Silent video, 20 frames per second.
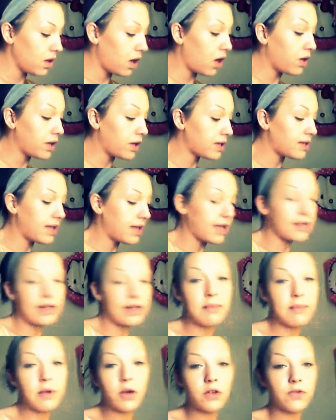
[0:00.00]
Oh, the
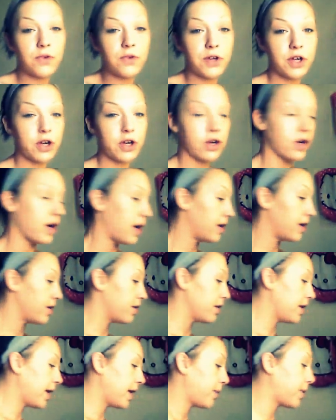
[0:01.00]
same goes for your
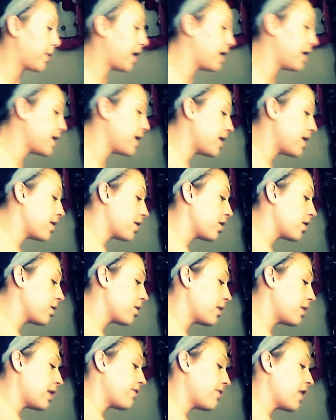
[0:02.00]
liquid eyeliner
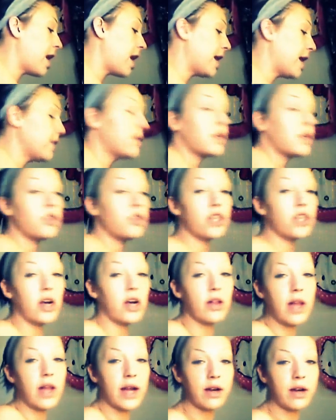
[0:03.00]
or whatever. I use a
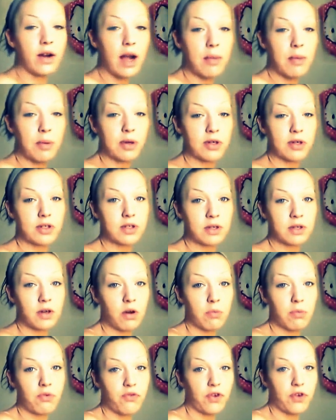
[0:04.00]
gel liner. I personally
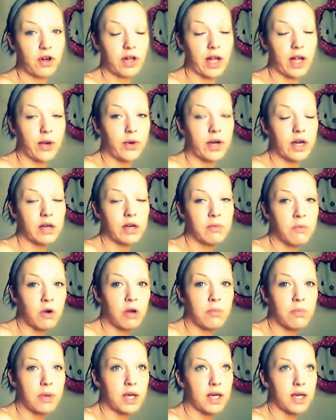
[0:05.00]
don't prefer liquid
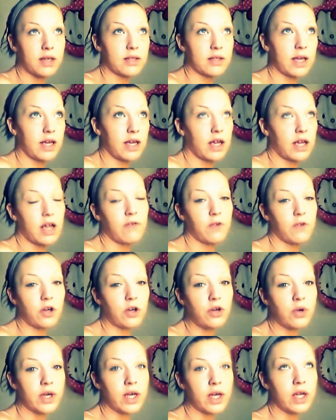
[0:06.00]
anymore because, like, if
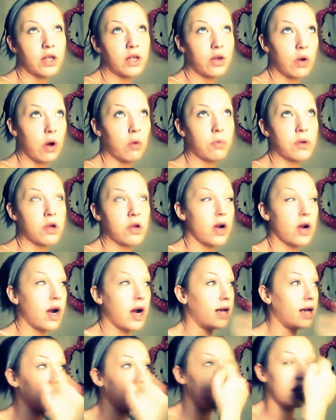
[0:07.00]
you're doing it and you open your
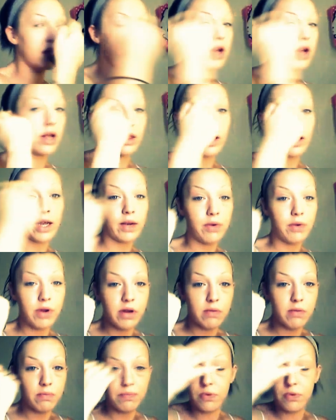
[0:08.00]
eyes and you got
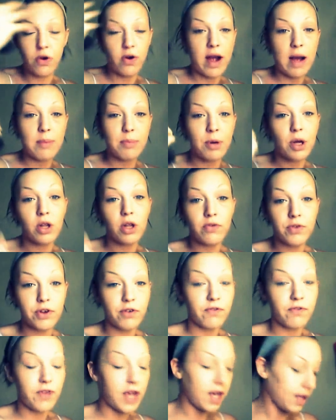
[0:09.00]
liquid crap all over
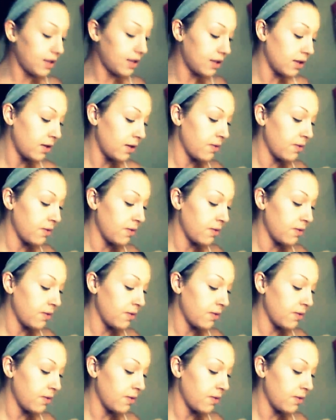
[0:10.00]
your face.